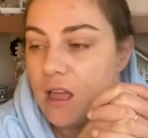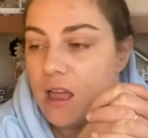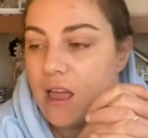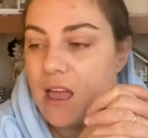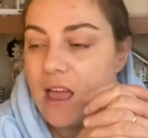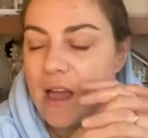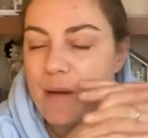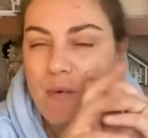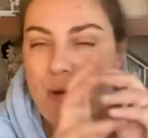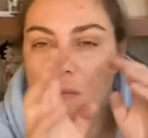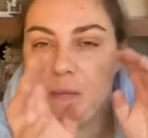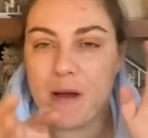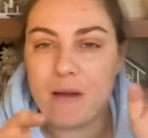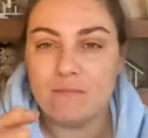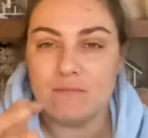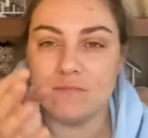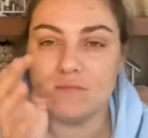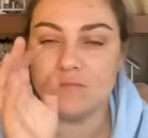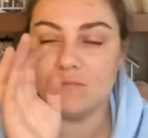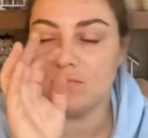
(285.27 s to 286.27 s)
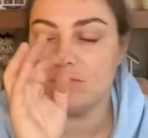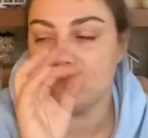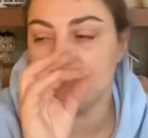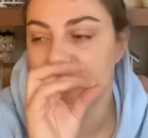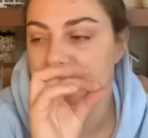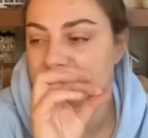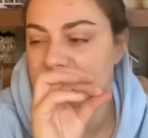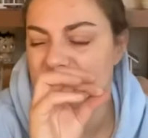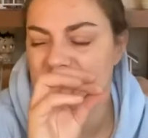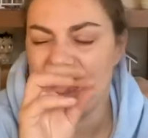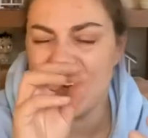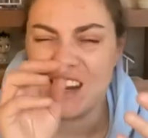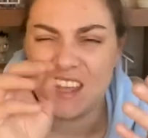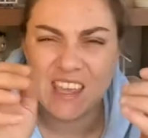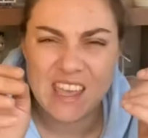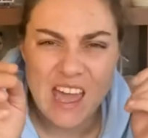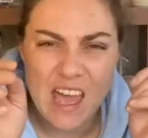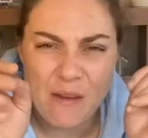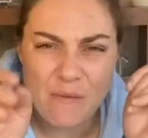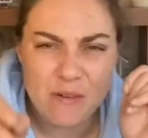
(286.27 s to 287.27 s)
and my mum she had a
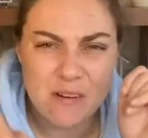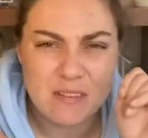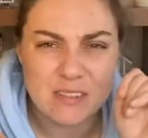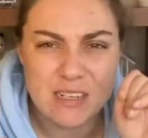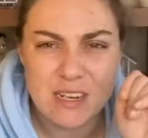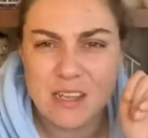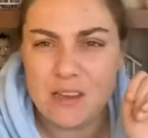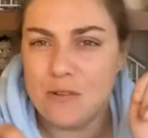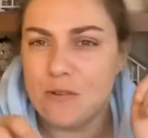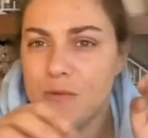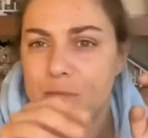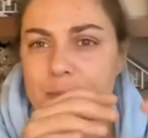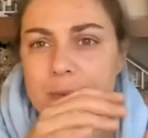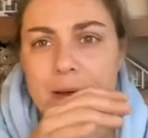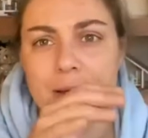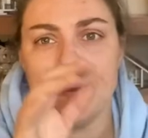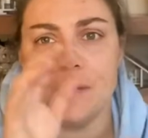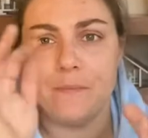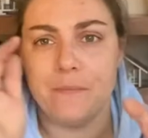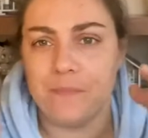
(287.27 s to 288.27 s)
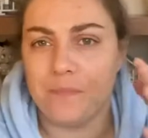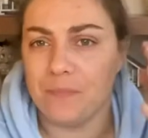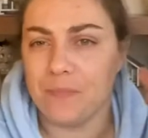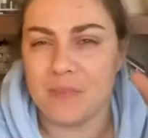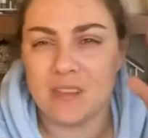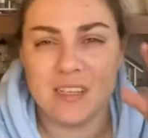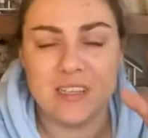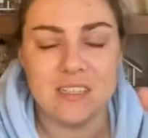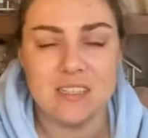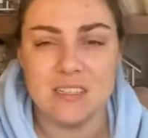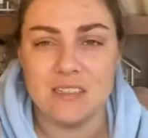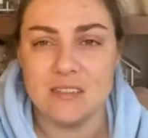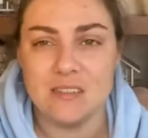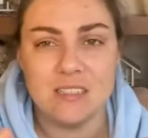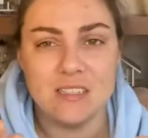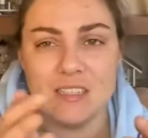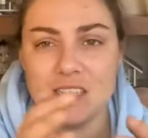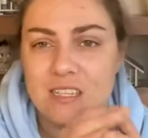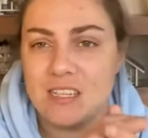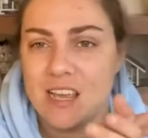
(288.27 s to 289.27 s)
cat when I was little but
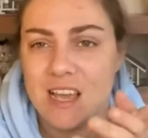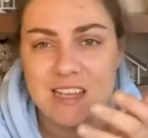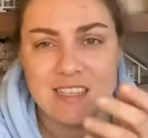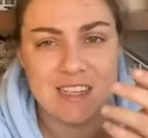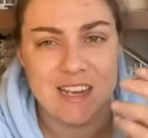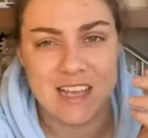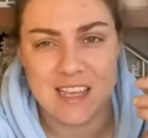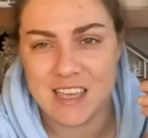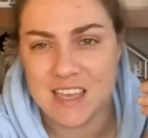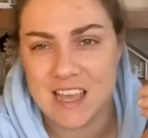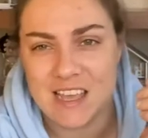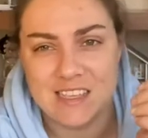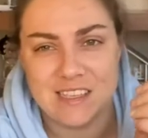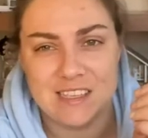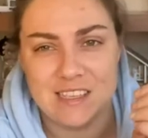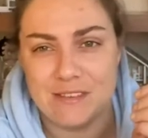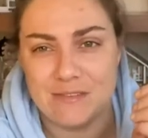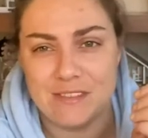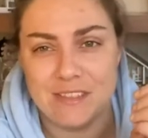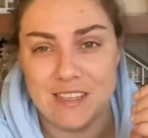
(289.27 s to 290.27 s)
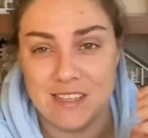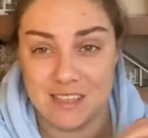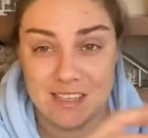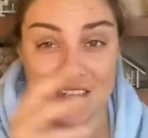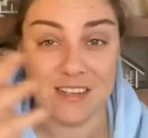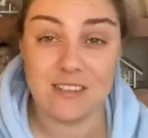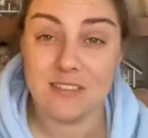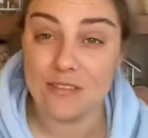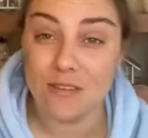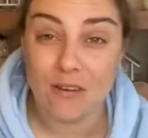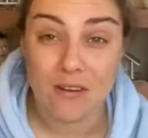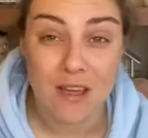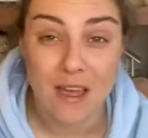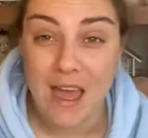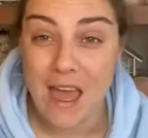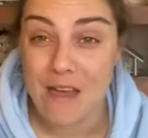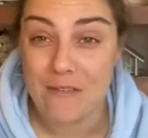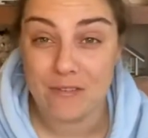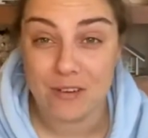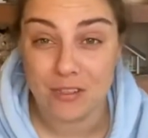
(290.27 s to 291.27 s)
she hasn't had cat ever since. And it's not like
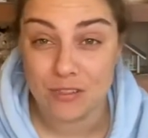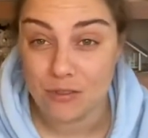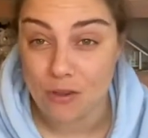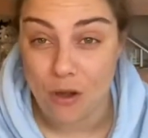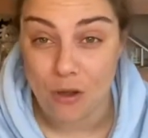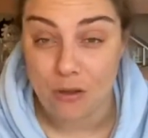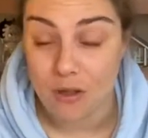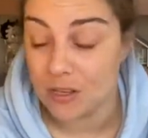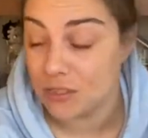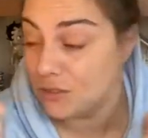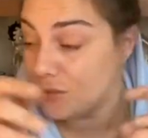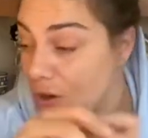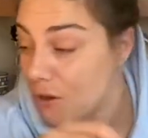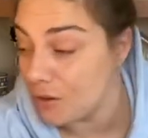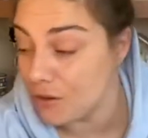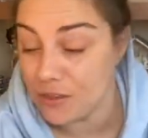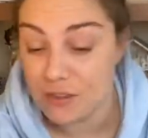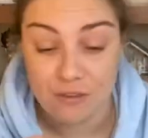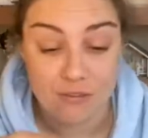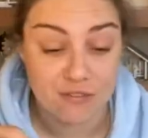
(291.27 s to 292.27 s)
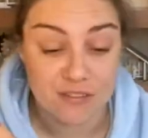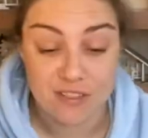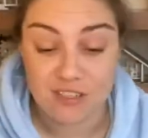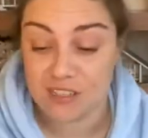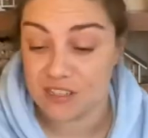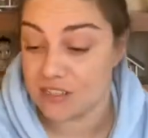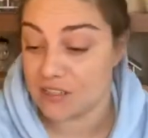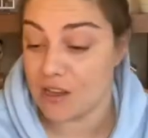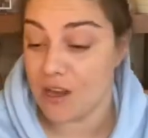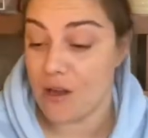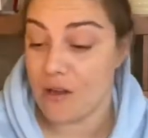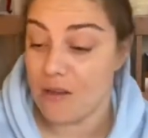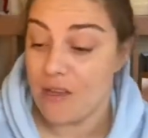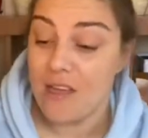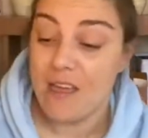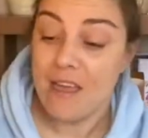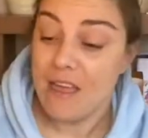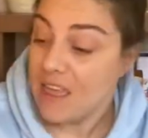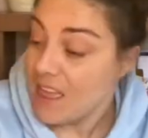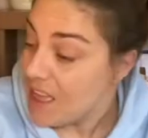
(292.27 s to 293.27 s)
having a dog. A dog, you can just go,
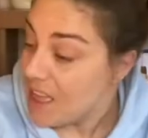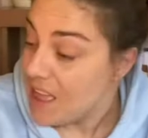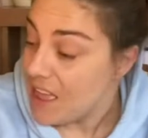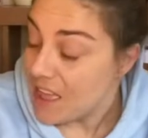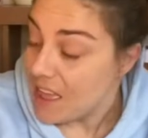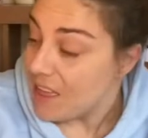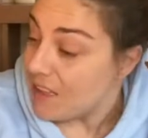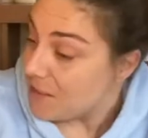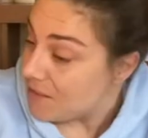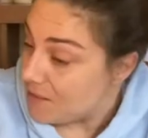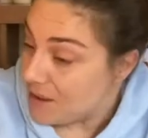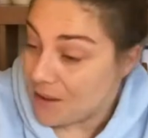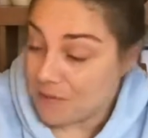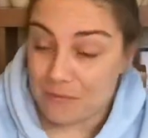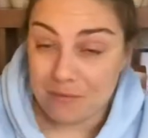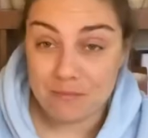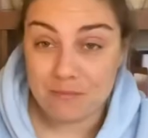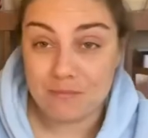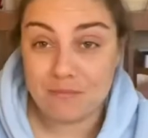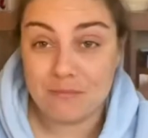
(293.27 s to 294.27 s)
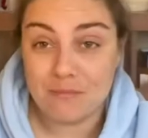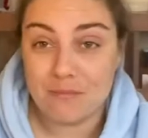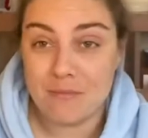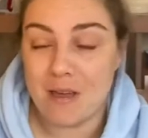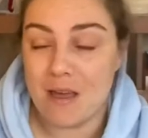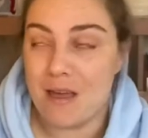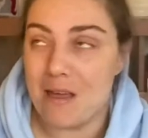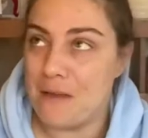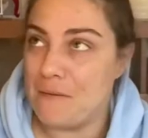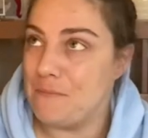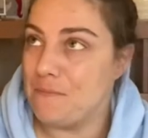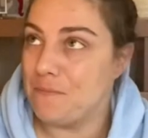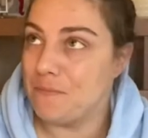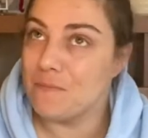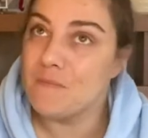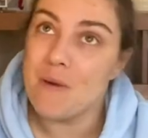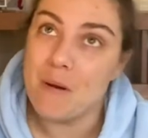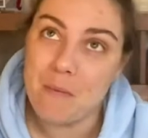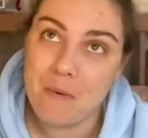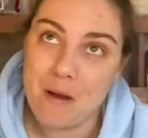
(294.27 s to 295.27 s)
like, um,
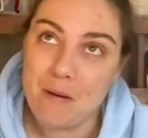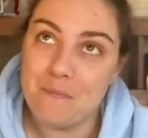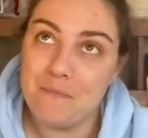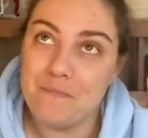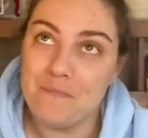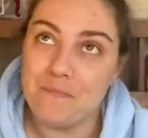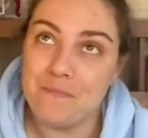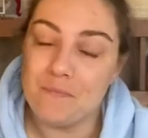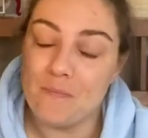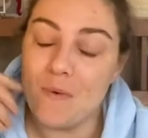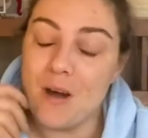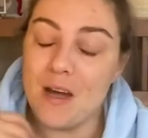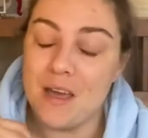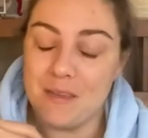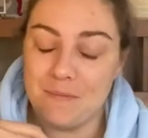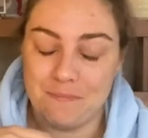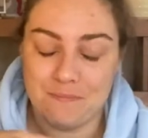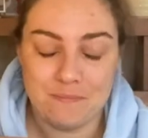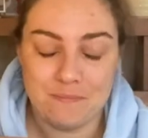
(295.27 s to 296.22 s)
my mum, my,